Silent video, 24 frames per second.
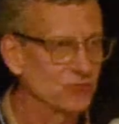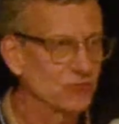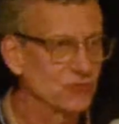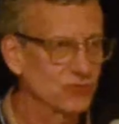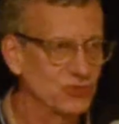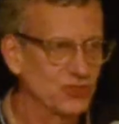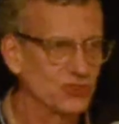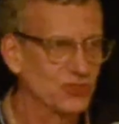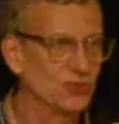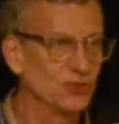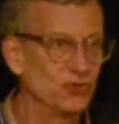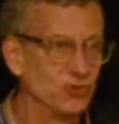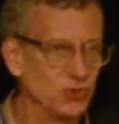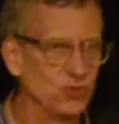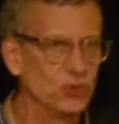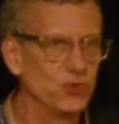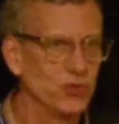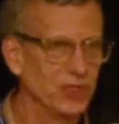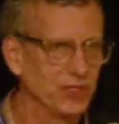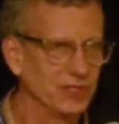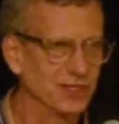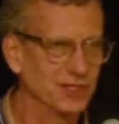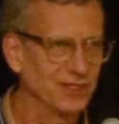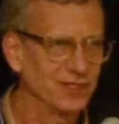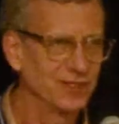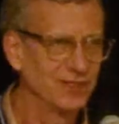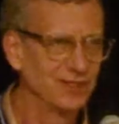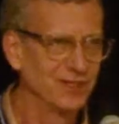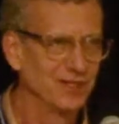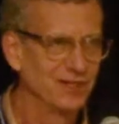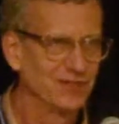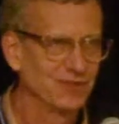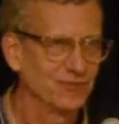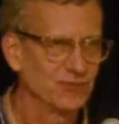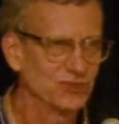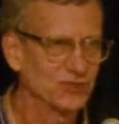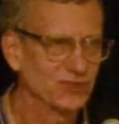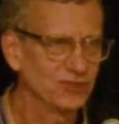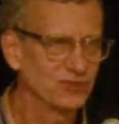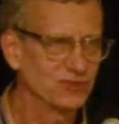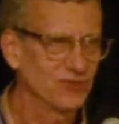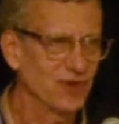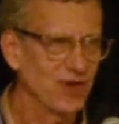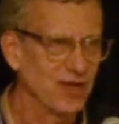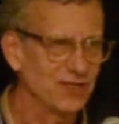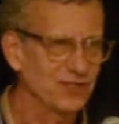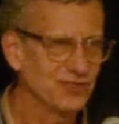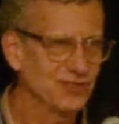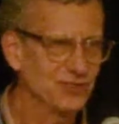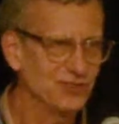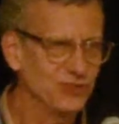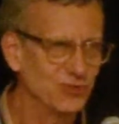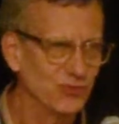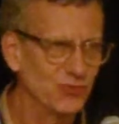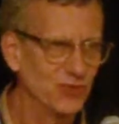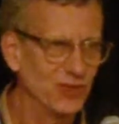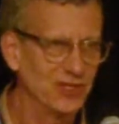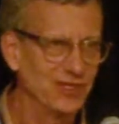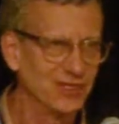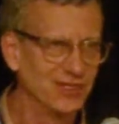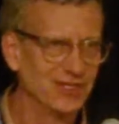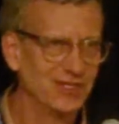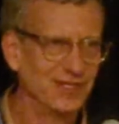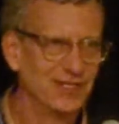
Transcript: we're still doing it. We're still trying to do it.